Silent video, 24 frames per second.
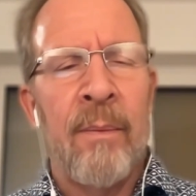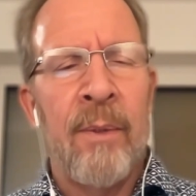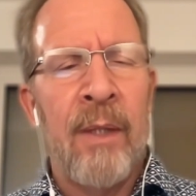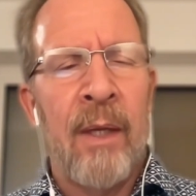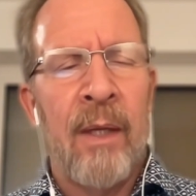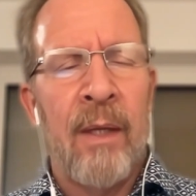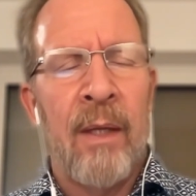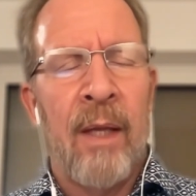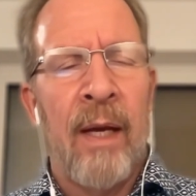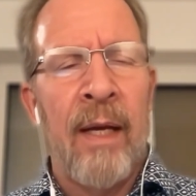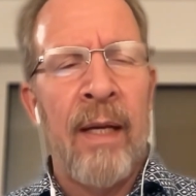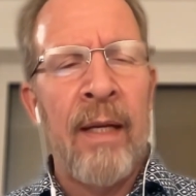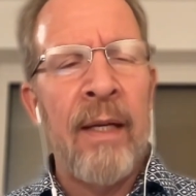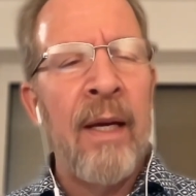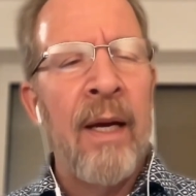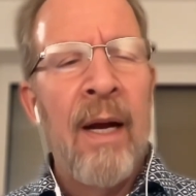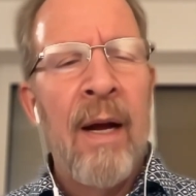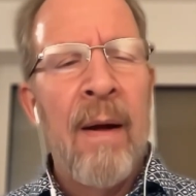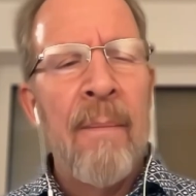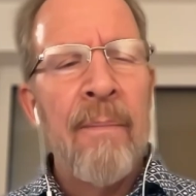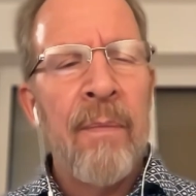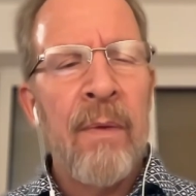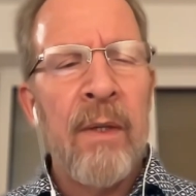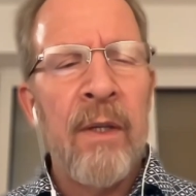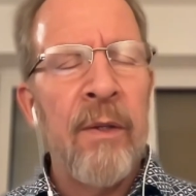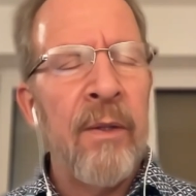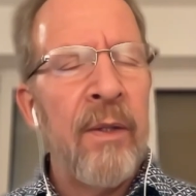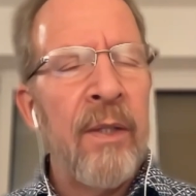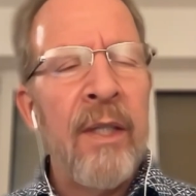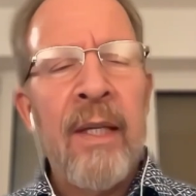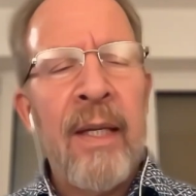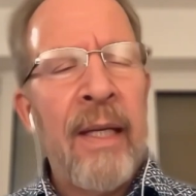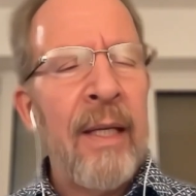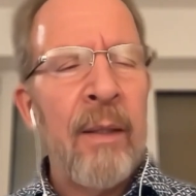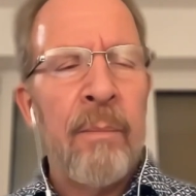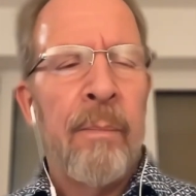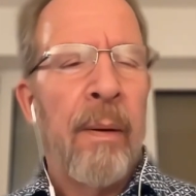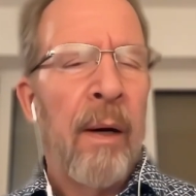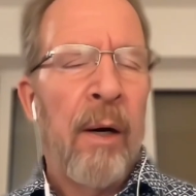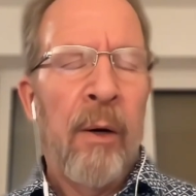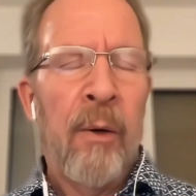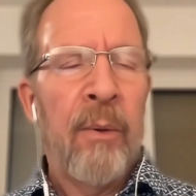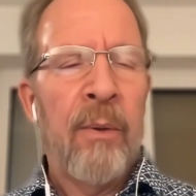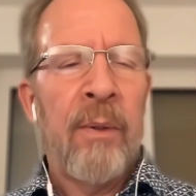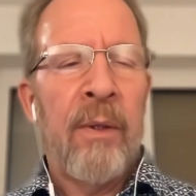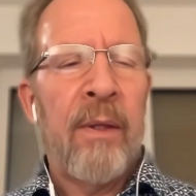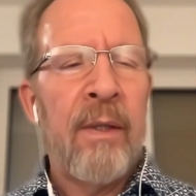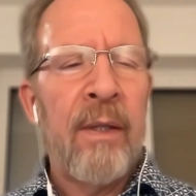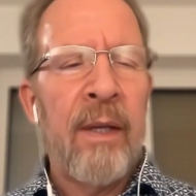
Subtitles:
that like you need both.